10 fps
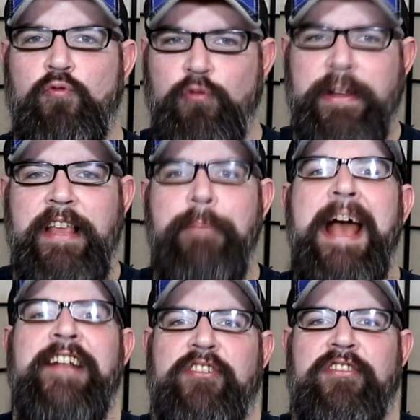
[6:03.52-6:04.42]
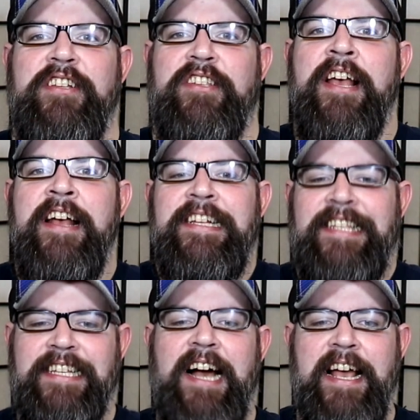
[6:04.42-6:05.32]
really match this
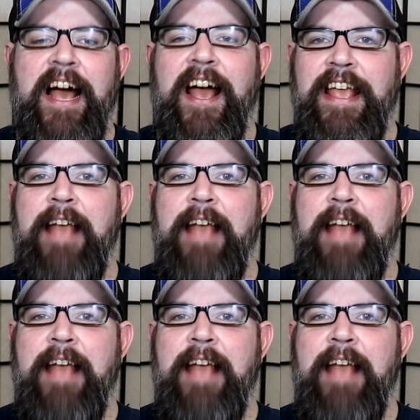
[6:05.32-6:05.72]
sky-high